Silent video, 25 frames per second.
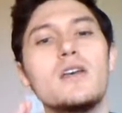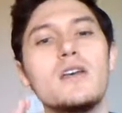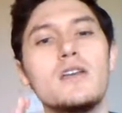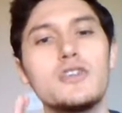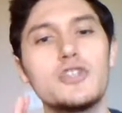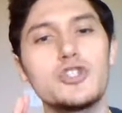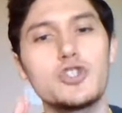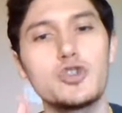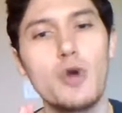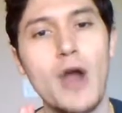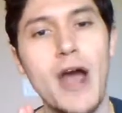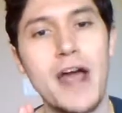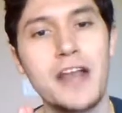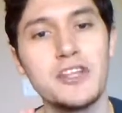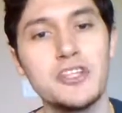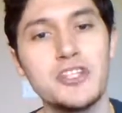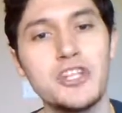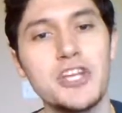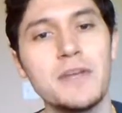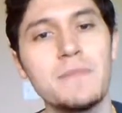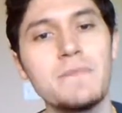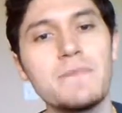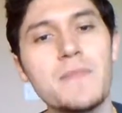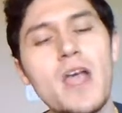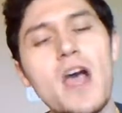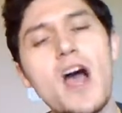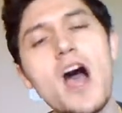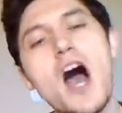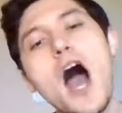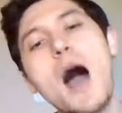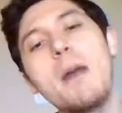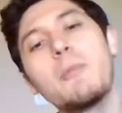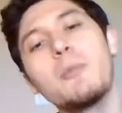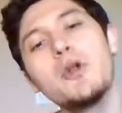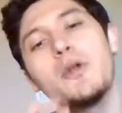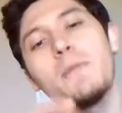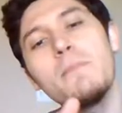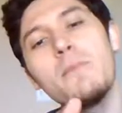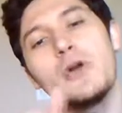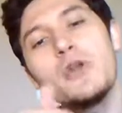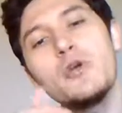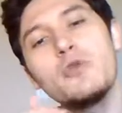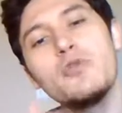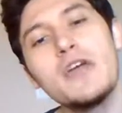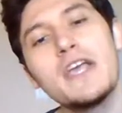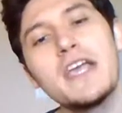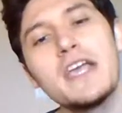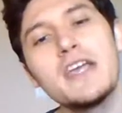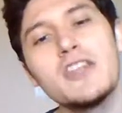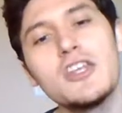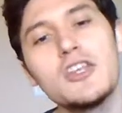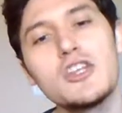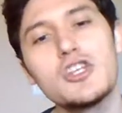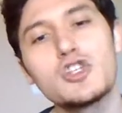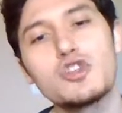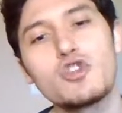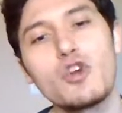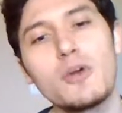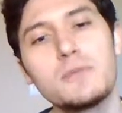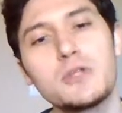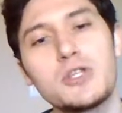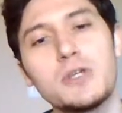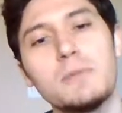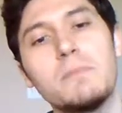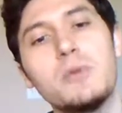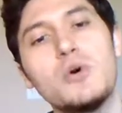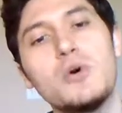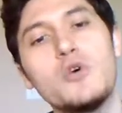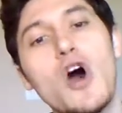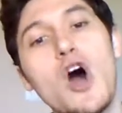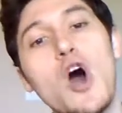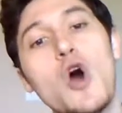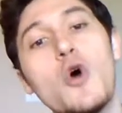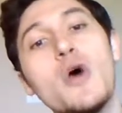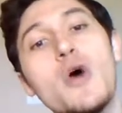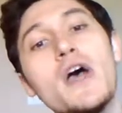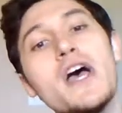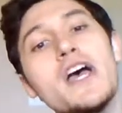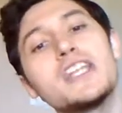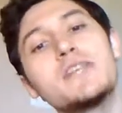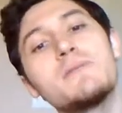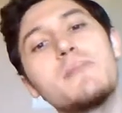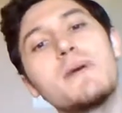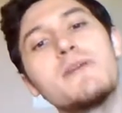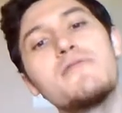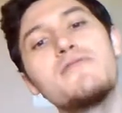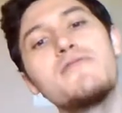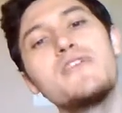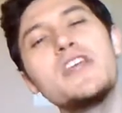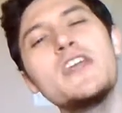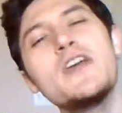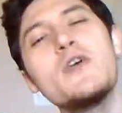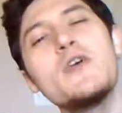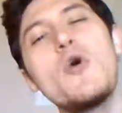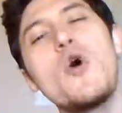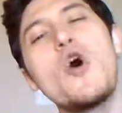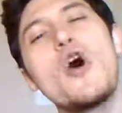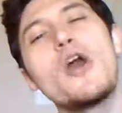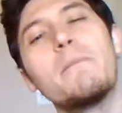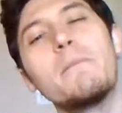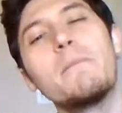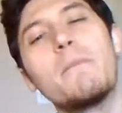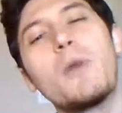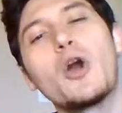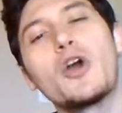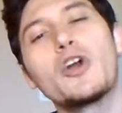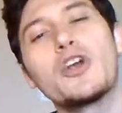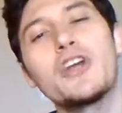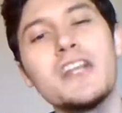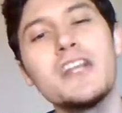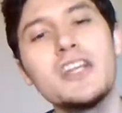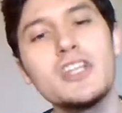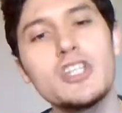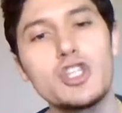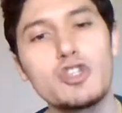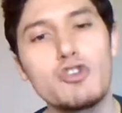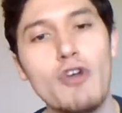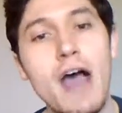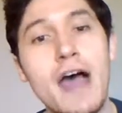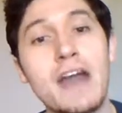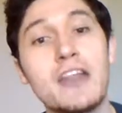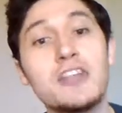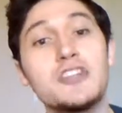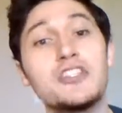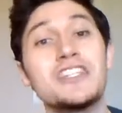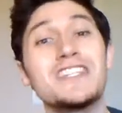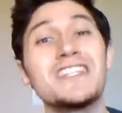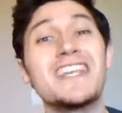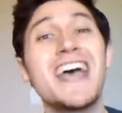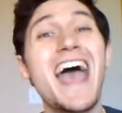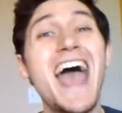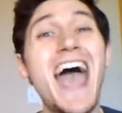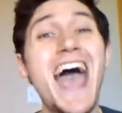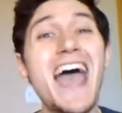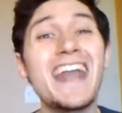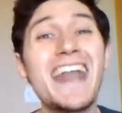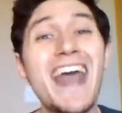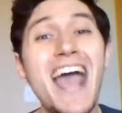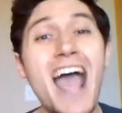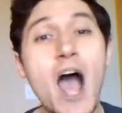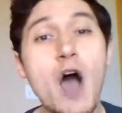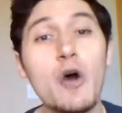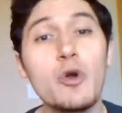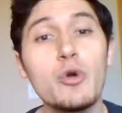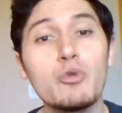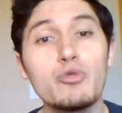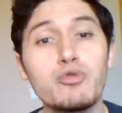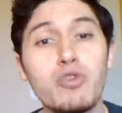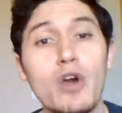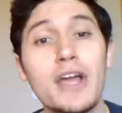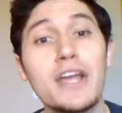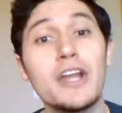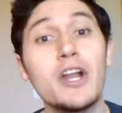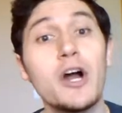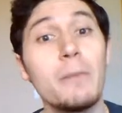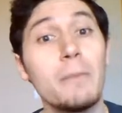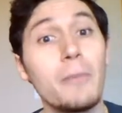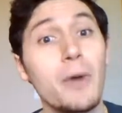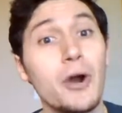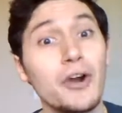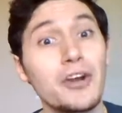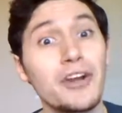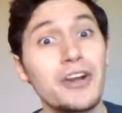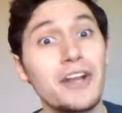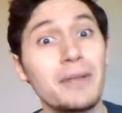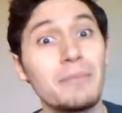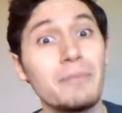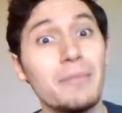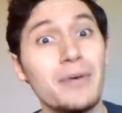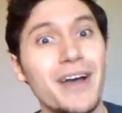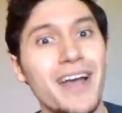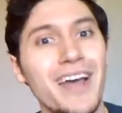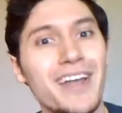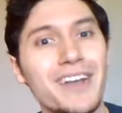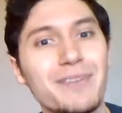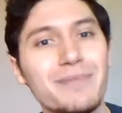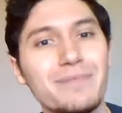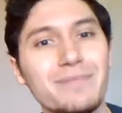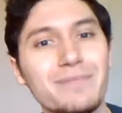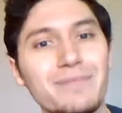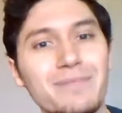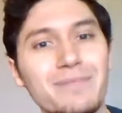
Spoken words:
Strategy. I'm going to put a link in the description below to my video on marketing strategies and how to write a marketing plan.